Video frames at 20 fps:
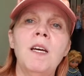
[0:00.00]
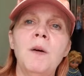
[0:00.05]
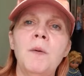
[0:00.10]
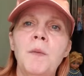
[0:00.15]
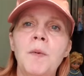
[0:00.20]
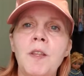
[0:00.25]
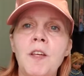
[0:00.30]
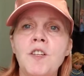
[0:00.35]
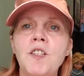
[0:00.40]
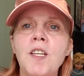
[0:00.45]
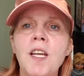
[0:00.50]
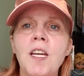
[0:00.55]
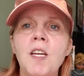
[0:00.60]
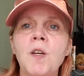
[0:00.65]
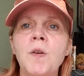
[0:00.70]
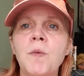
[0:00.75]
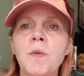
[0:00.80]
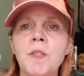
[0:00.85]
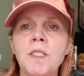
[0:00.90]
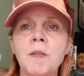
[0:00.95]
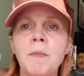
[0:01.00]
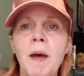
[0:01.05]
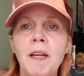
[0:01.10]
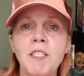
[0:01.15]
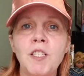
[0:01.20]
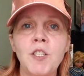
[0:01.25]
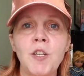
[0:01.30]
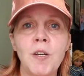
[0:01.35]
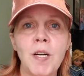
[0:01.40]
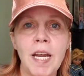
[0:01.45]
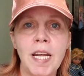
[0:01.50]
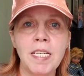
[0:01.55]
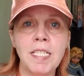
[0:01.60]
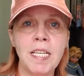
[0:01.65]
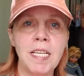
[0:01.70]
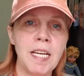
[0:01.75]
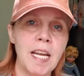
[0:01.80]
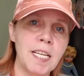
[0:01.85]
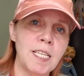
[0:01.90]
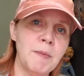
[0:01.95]
with our son, who is about to turn
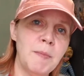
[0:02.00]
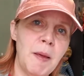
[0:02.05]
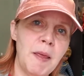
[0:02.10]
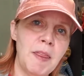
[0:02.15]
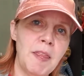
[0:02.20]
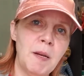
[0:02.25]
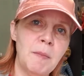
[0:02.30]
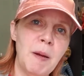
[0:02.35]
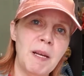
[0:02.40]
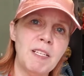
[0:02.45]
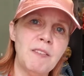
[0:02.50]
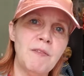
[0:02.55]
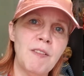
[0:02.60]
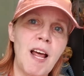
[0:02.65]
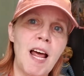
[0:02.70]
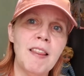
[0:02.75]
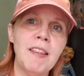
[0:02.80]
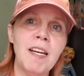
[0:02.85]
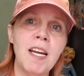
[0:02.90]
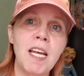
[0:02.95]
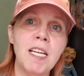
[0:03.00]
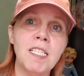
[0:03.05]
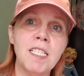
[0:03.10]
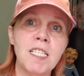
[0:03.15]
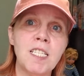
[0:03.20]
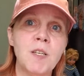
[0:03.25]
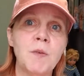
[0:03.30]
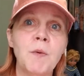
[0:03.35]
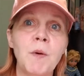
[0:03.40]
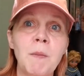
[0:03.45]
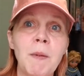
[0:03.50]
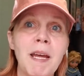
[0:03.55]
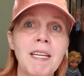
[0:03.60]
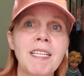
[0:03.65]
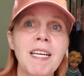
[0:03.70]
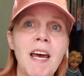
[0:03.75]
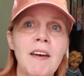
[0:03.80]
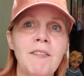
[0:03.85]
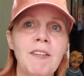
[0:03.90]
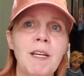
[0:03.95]
18 next month and about to fly the nest. So we're about
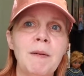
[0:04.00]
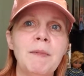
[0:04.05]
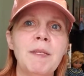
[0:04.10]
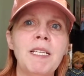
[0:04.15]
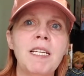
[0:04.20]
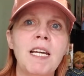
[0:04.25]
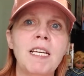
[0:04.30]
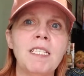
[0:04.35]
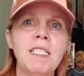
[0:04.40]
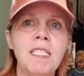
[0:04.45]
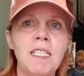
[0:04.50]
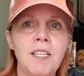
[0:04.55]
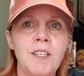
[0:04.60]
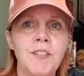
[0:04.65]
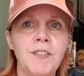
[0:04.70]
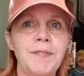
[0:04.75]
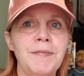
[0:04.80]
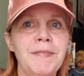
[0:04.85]
to have an empty nest here.